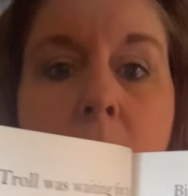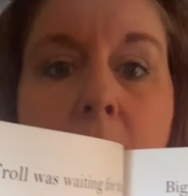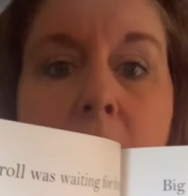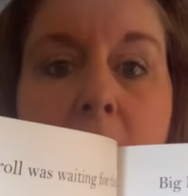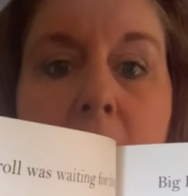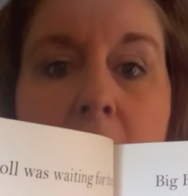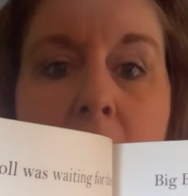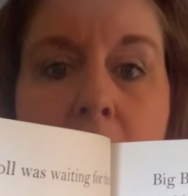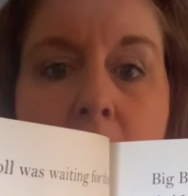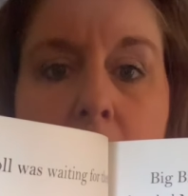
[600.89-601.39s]

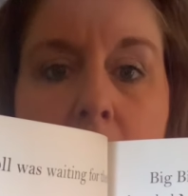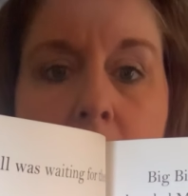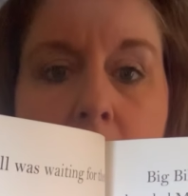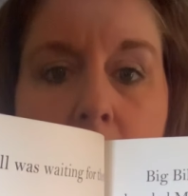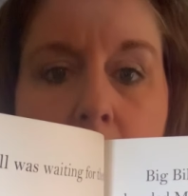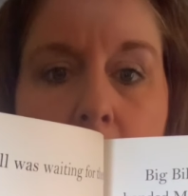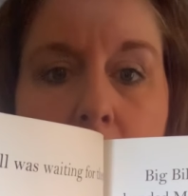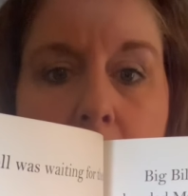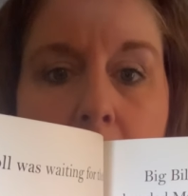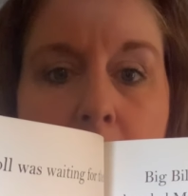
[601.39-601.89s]
think
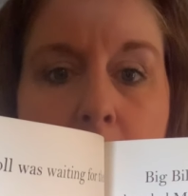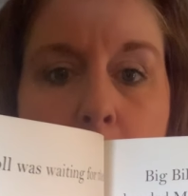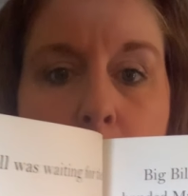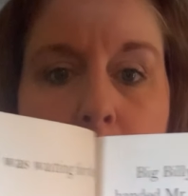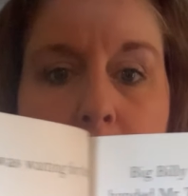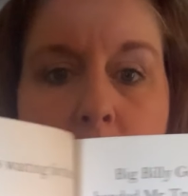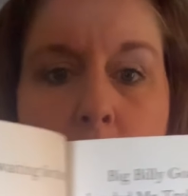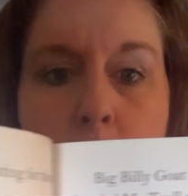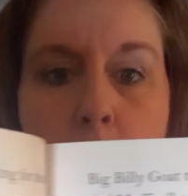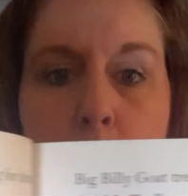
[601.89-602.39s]

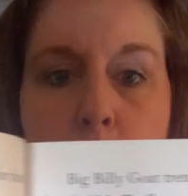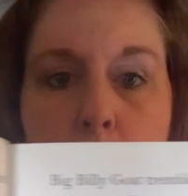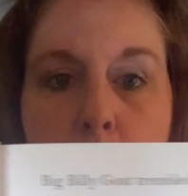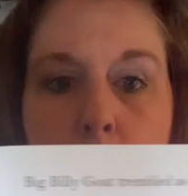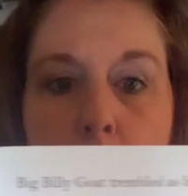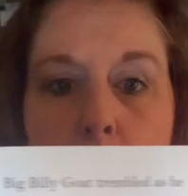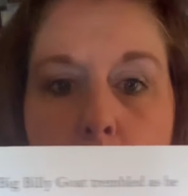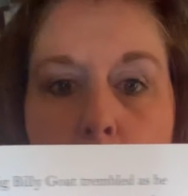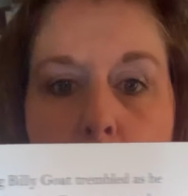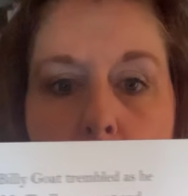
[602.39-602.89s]
angry
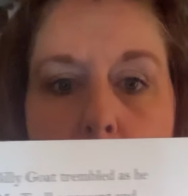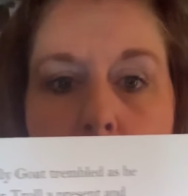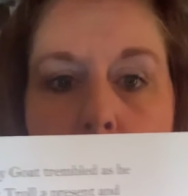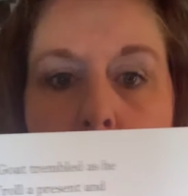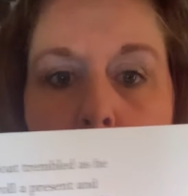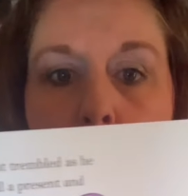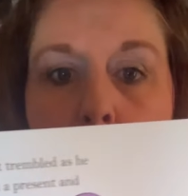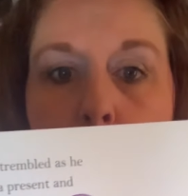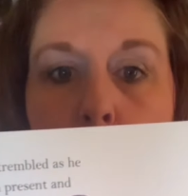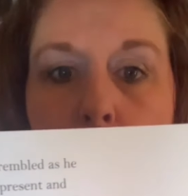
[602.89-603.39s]
troll
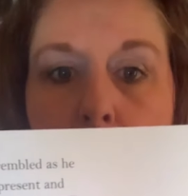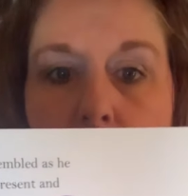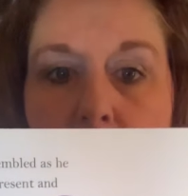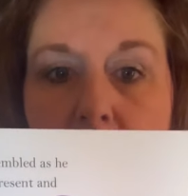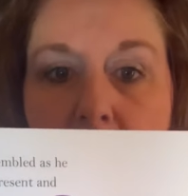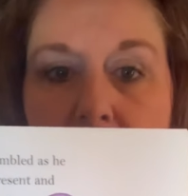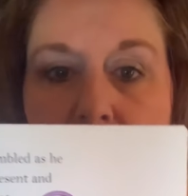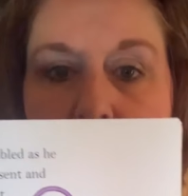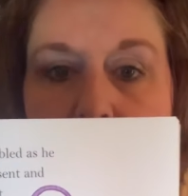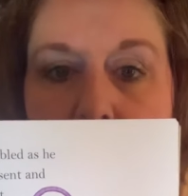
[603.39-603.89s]

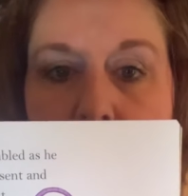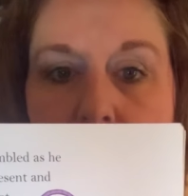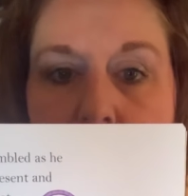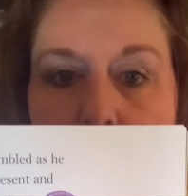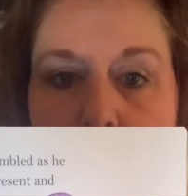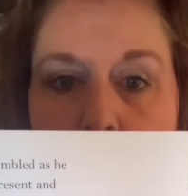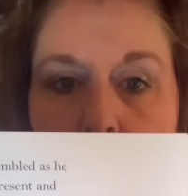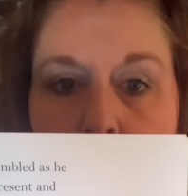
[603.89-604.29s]
listen to